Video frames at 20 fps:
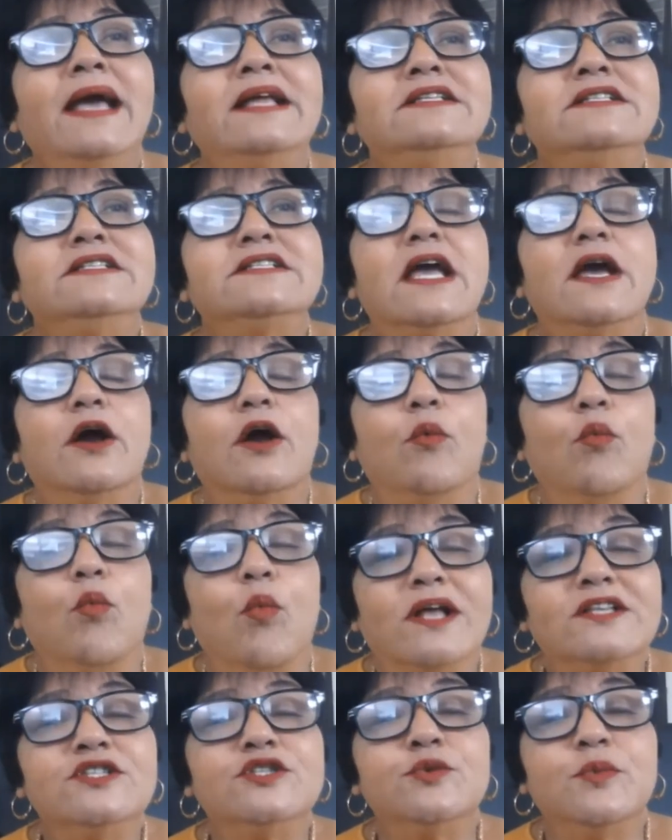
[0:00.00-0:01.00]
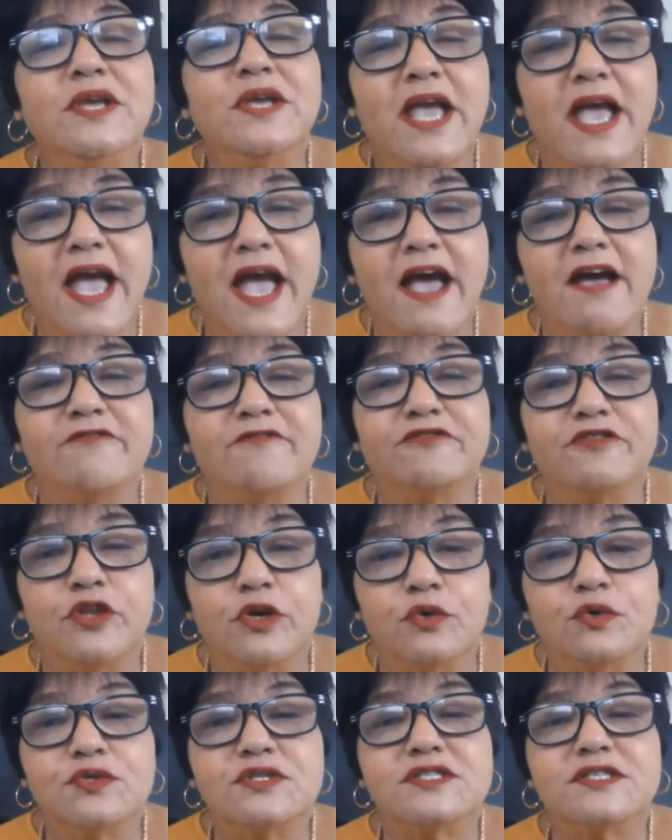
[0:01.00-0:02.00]
And once we have
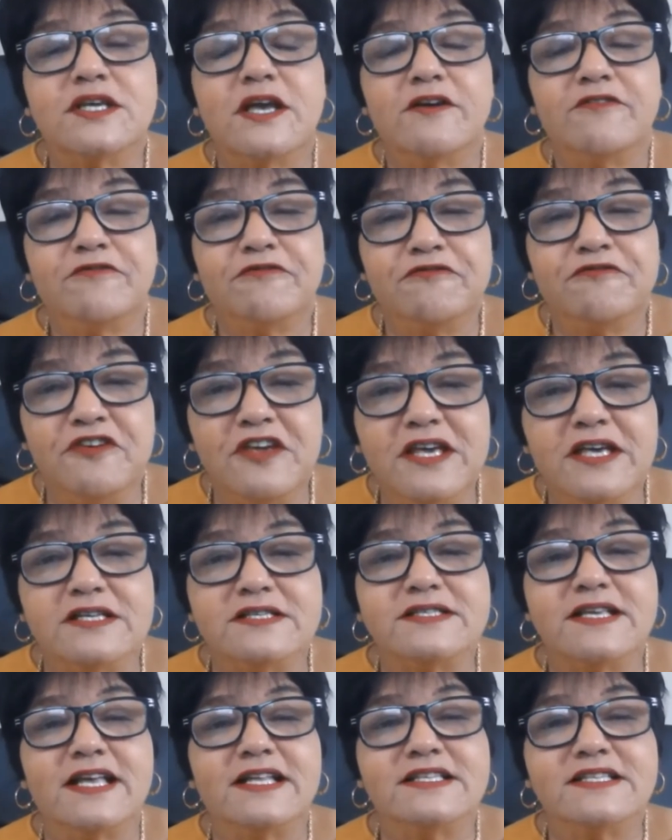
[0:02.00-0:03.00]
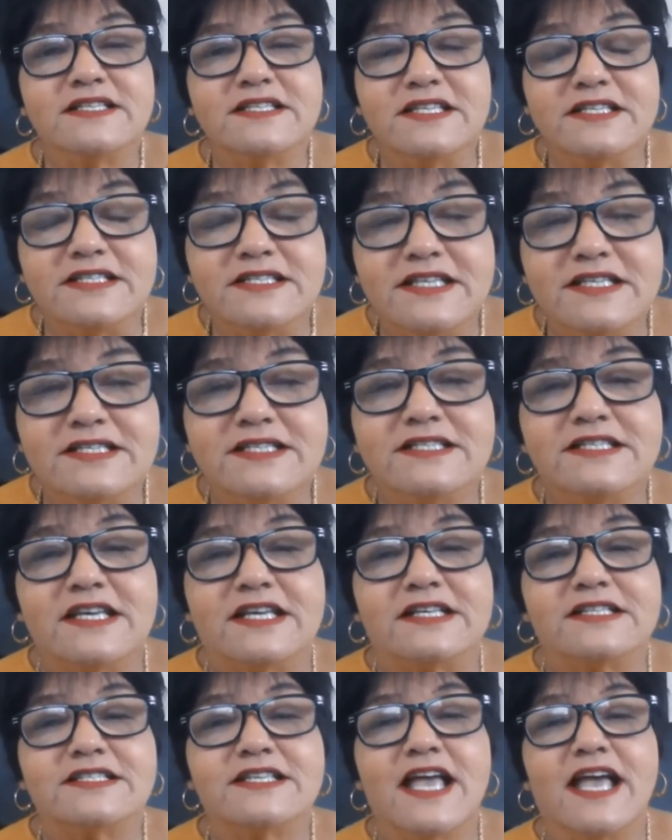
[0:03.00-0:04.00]
those figures and
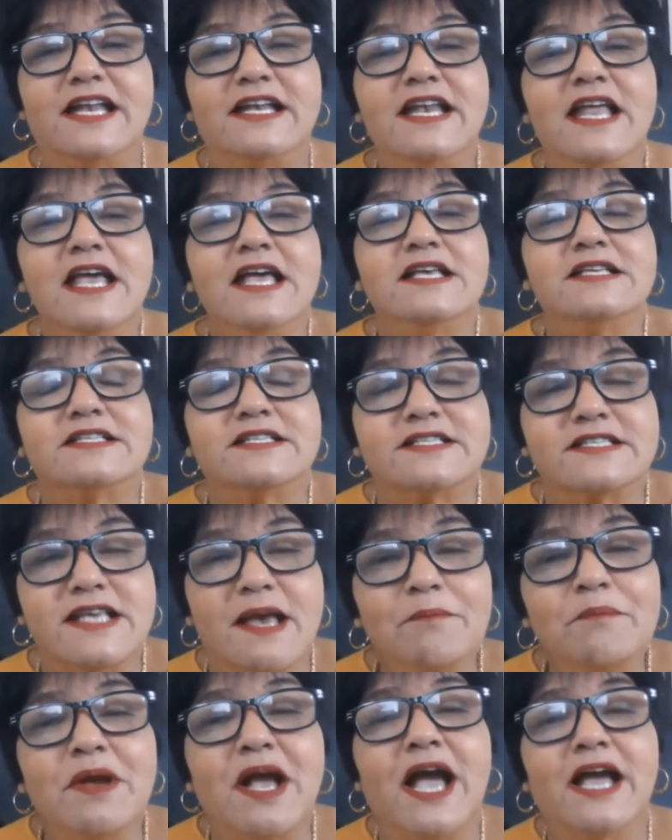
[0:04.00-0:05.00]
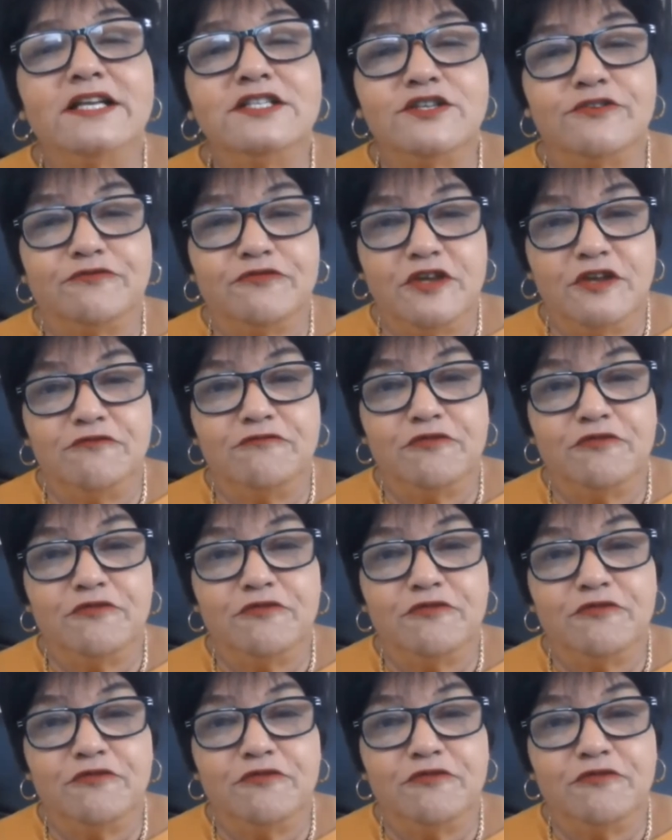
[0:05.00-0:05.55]
statistics and some kind of